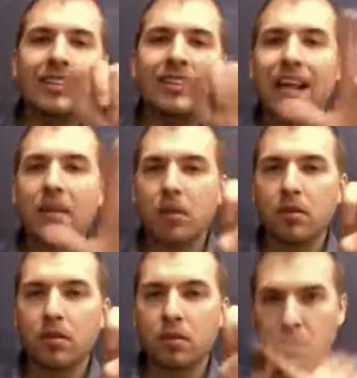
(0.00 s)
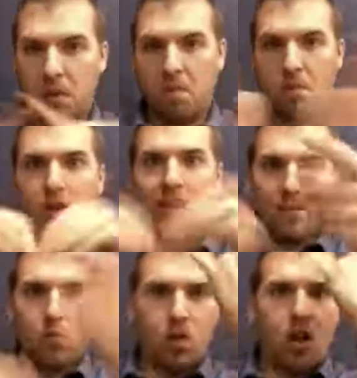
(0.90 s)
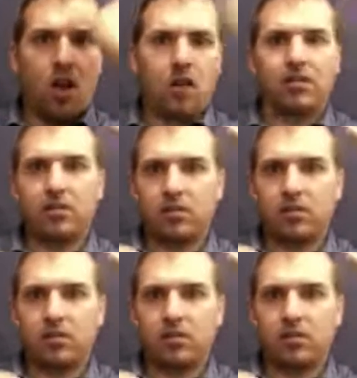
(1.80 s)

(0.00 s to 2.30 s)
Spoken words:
for figuring out the slope and